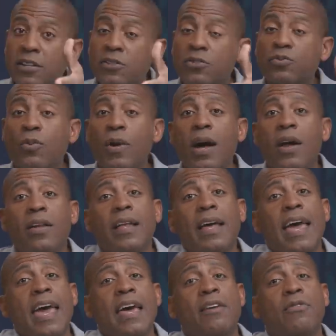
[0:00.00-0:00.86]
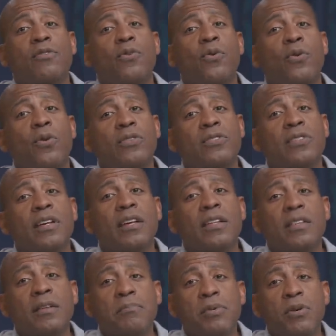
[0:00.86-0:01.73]
it as well. And of
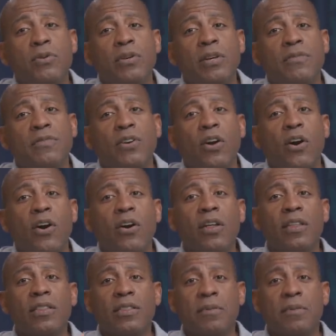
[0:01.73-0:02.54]
course, the beauty of it all,